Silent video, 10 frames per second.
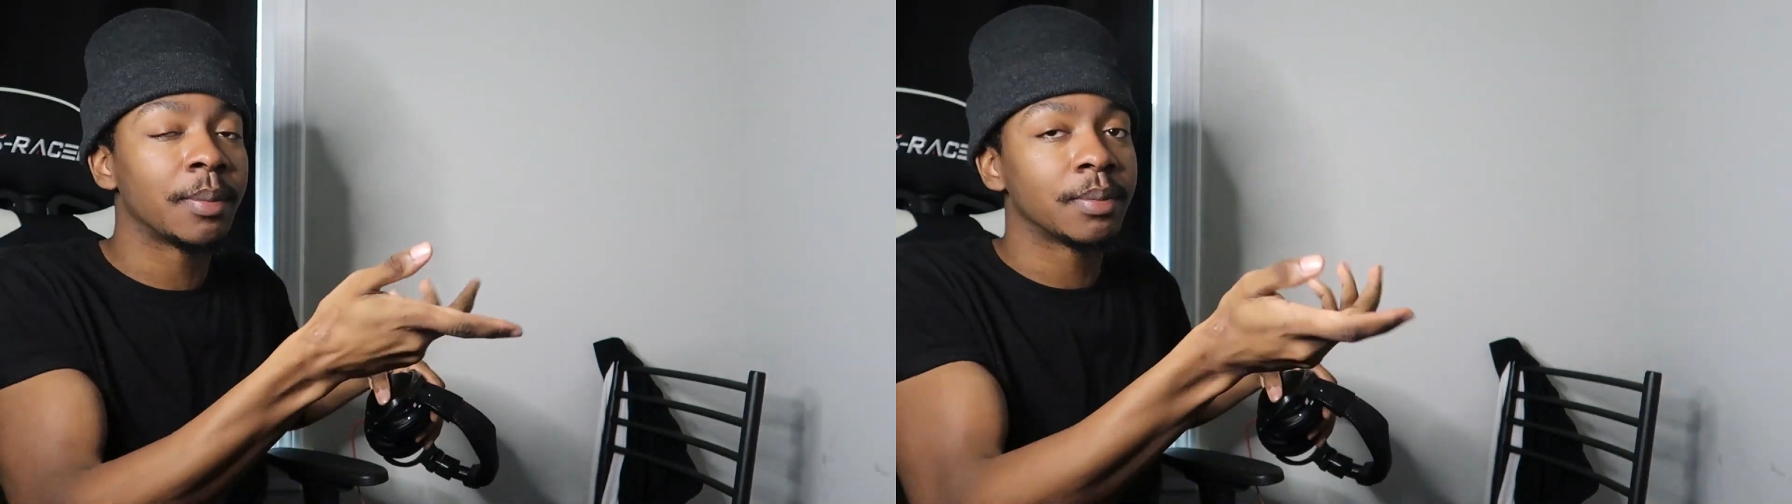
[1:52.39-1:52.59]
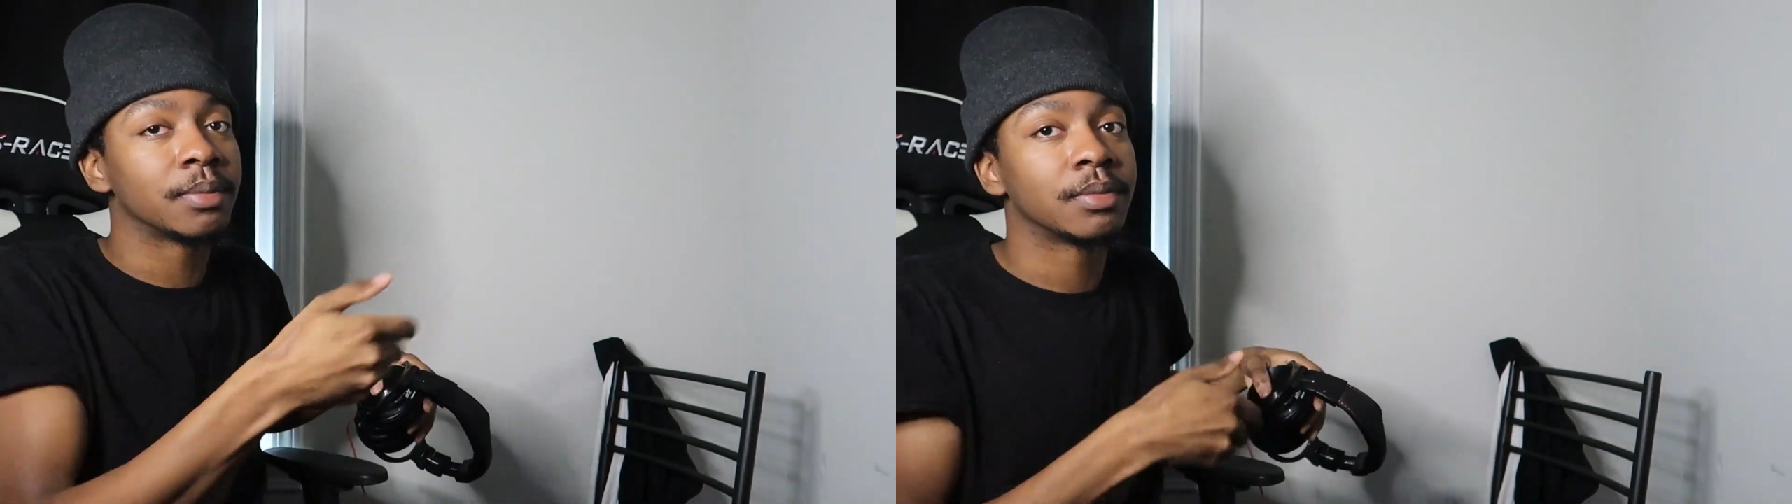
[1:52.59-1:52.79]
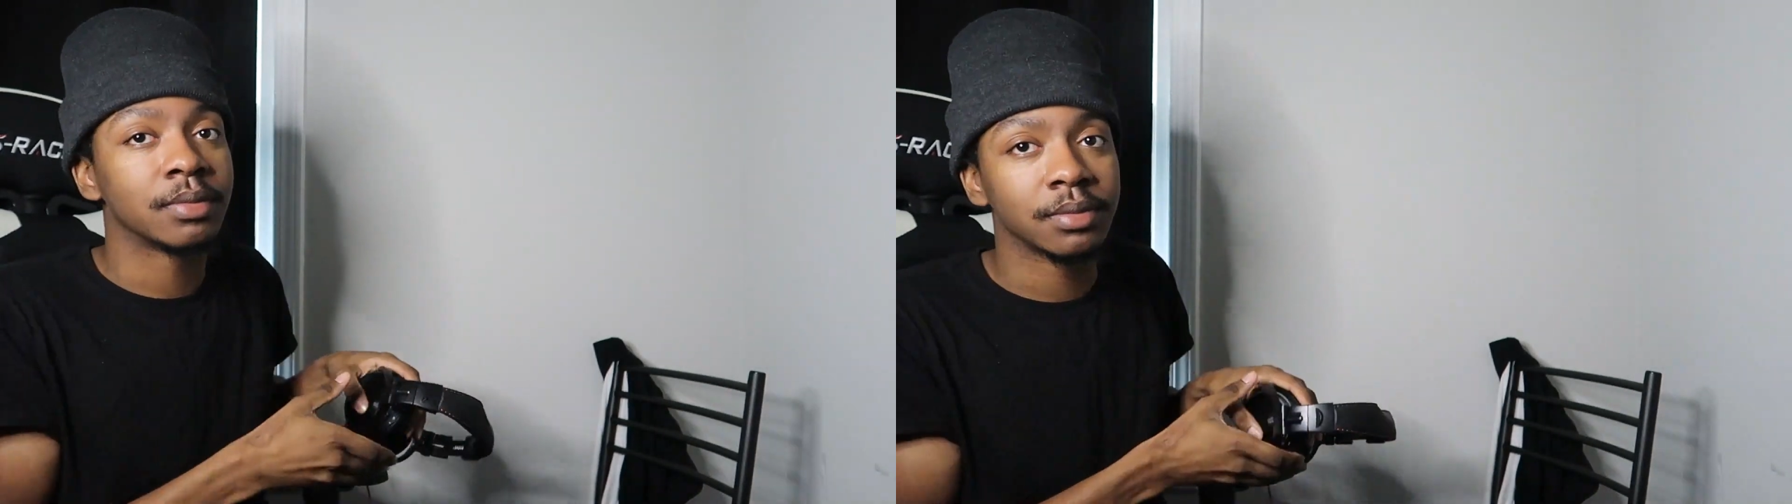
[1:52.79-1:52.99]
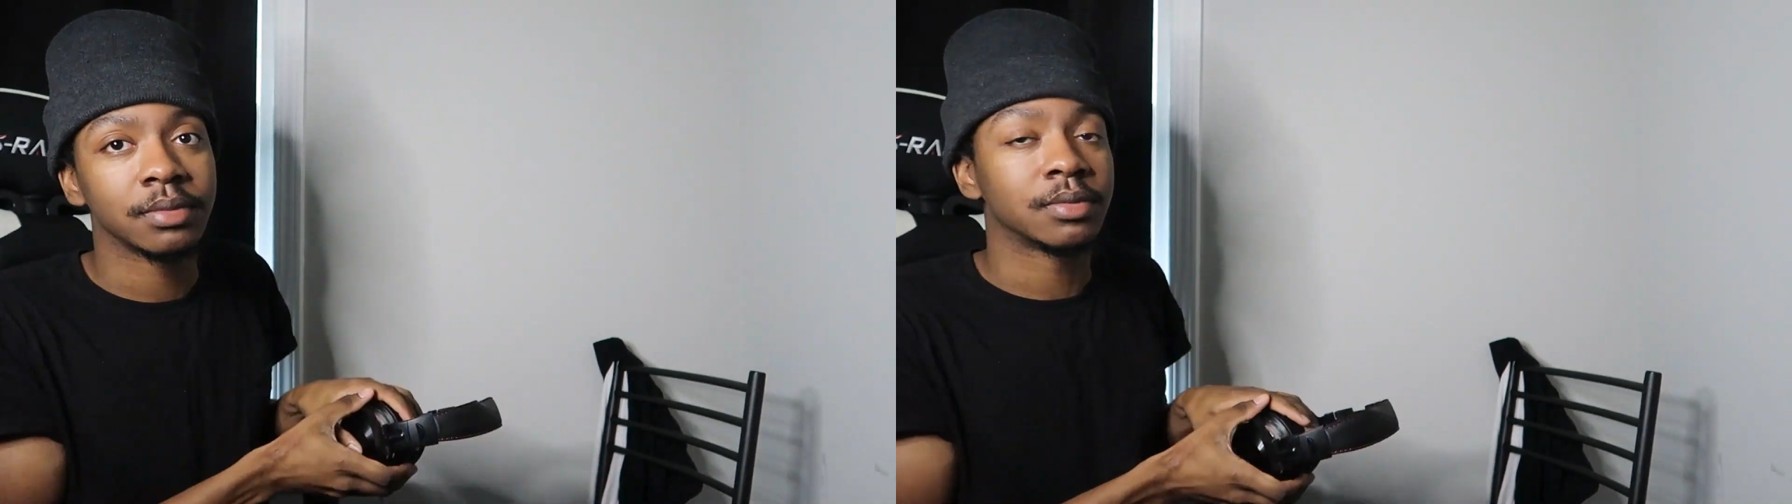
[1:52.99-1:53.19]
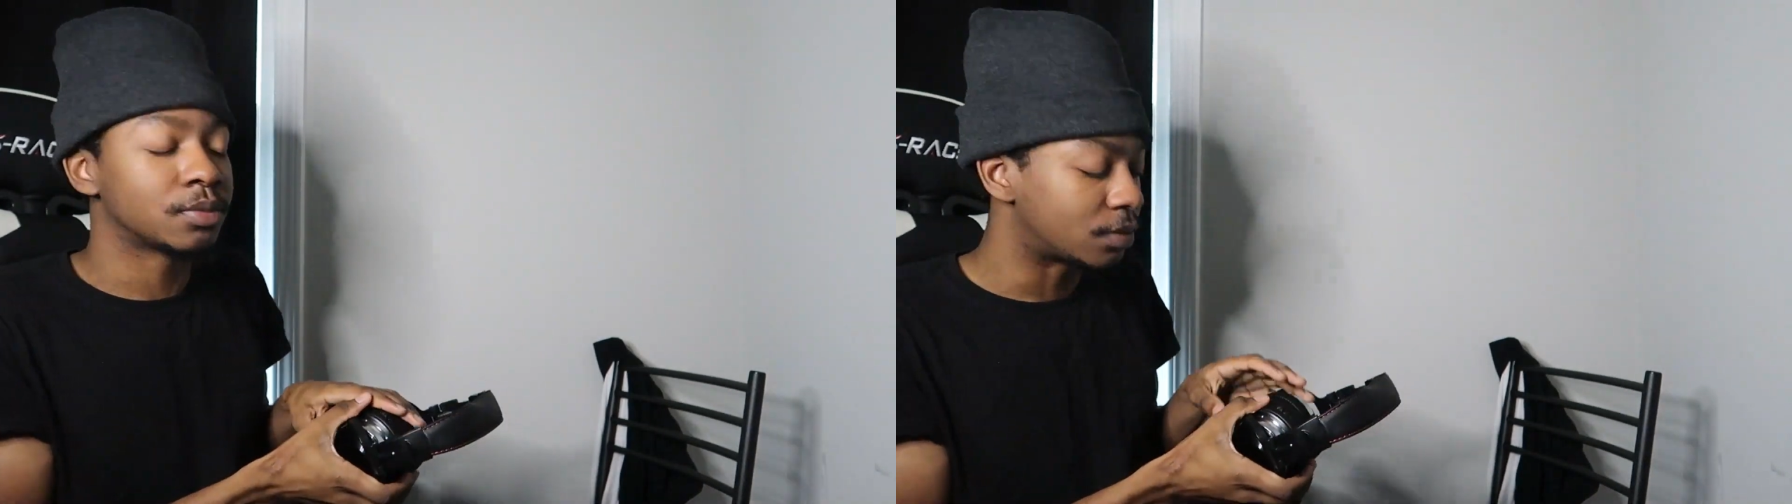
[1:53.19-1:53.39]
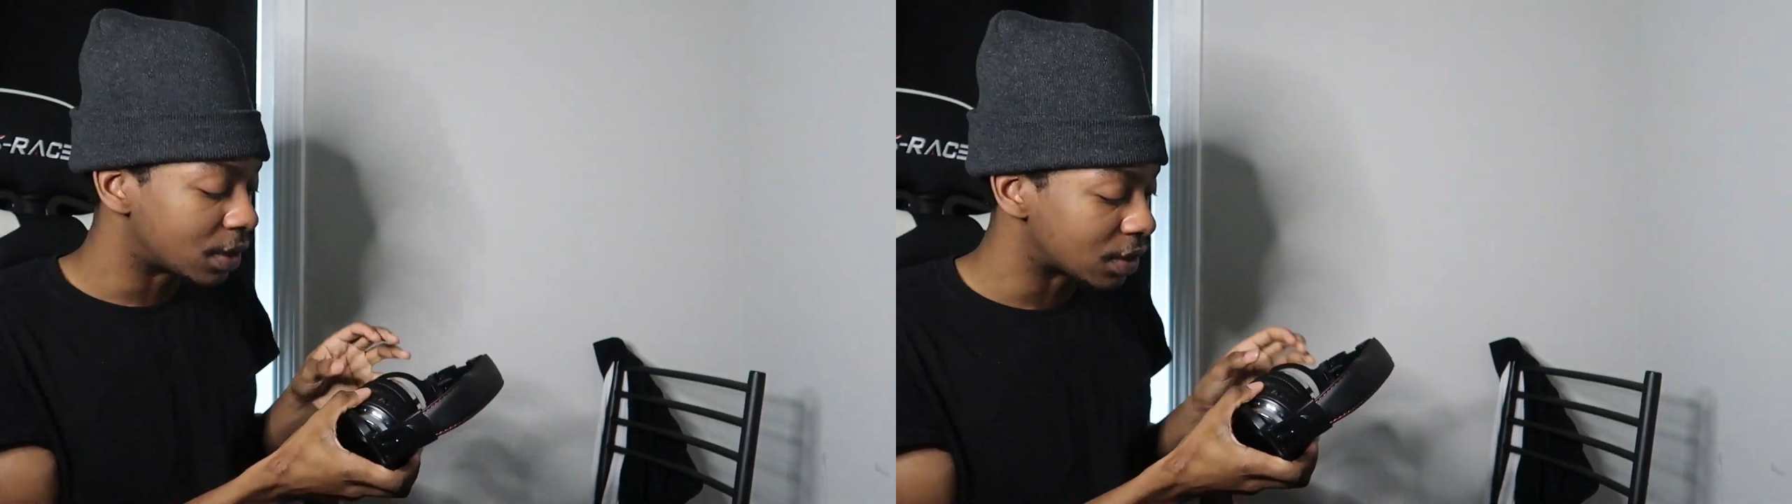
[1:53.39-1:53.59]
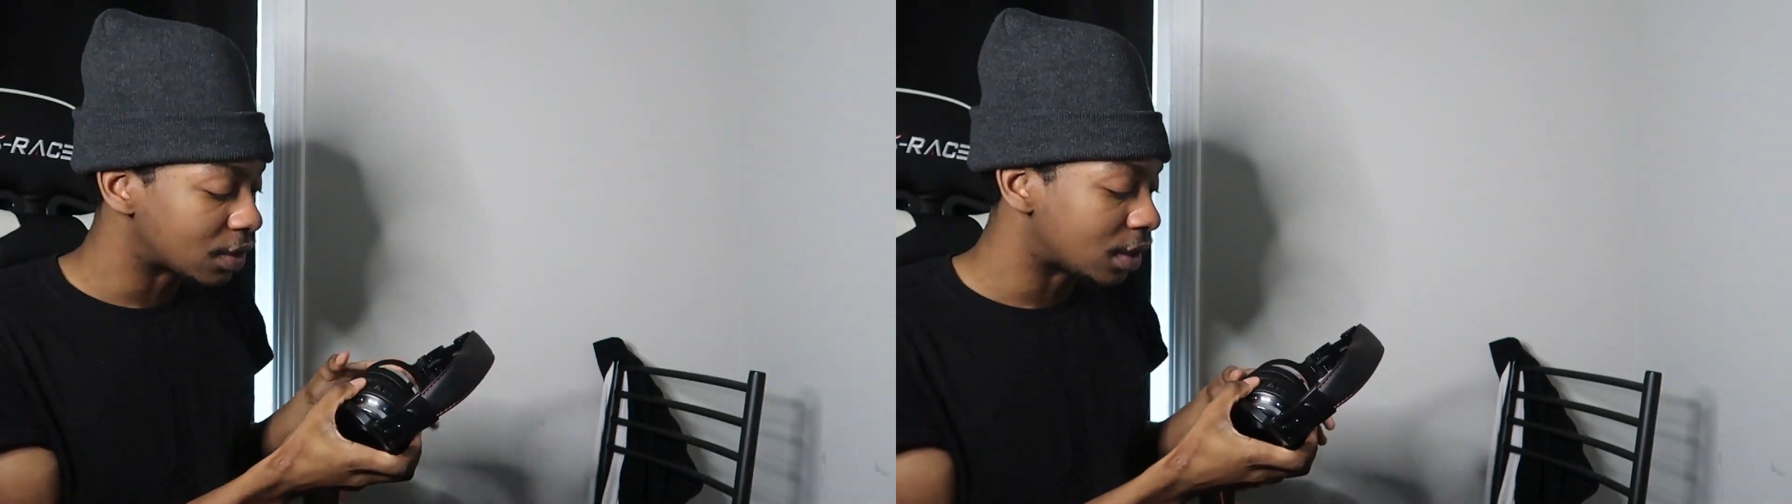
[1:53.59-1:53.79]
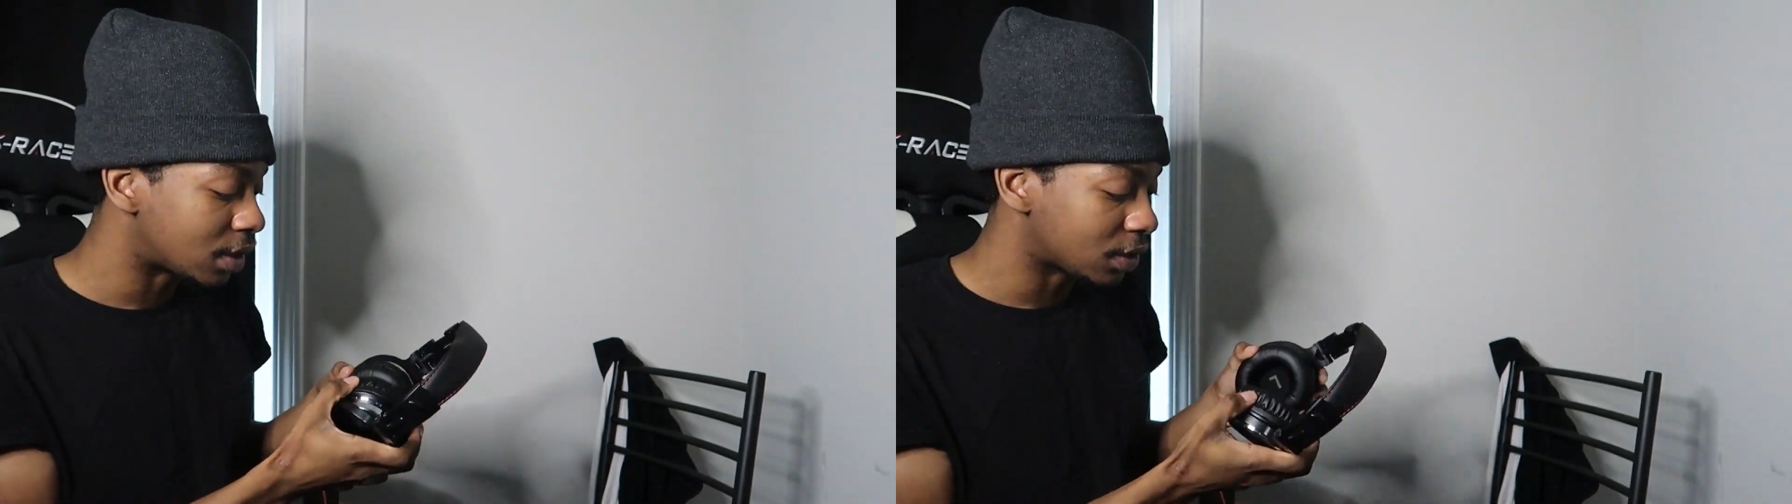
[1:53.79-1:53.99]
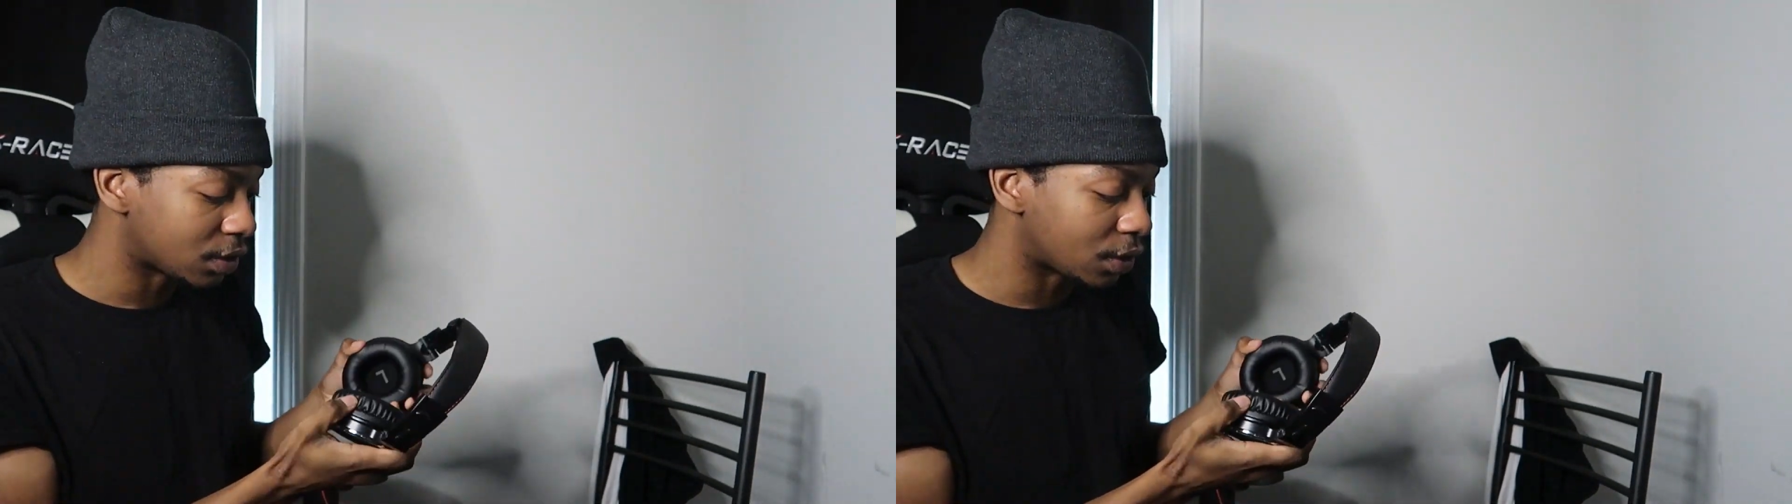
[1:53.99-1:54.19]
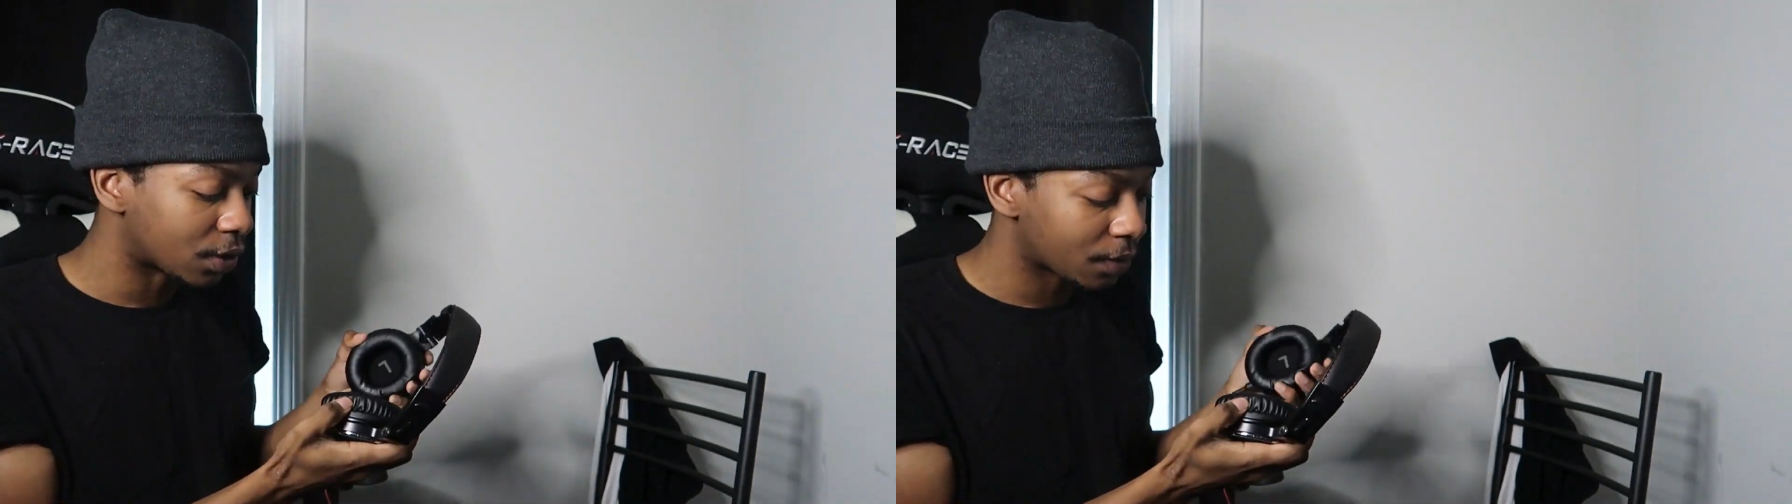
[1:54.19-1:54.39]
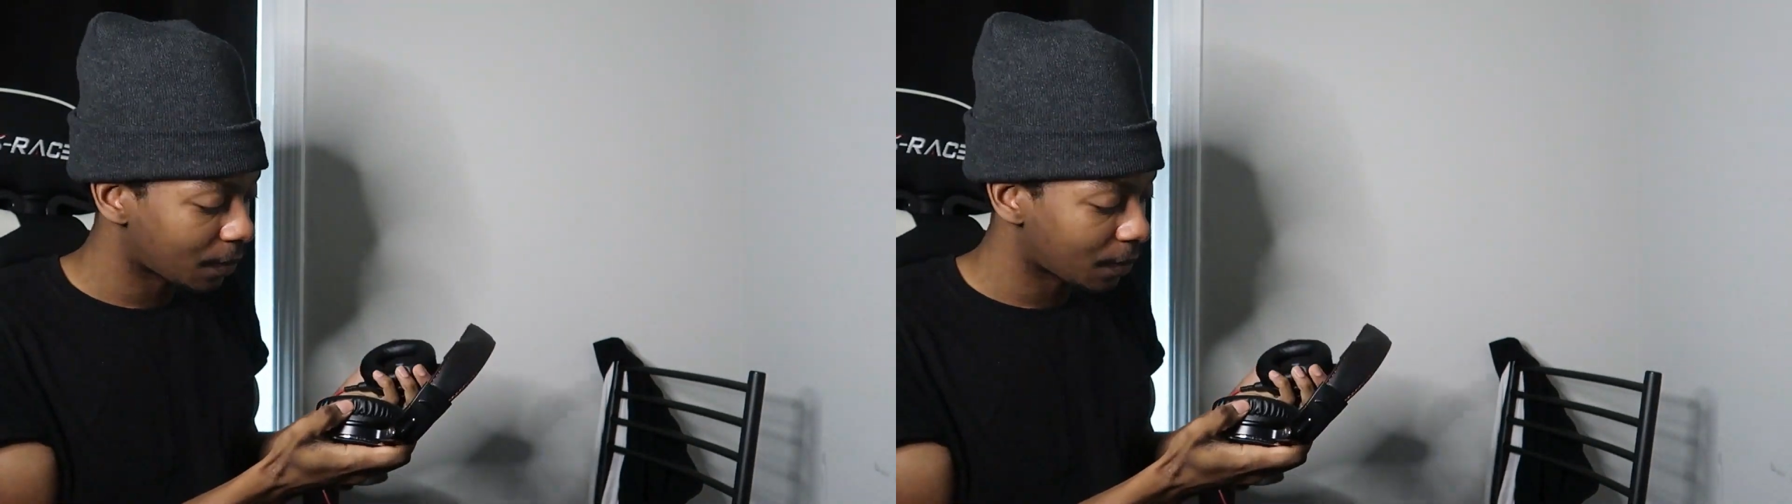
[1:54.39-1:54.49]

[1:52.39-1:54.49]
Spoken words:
I'm listening to this, you know,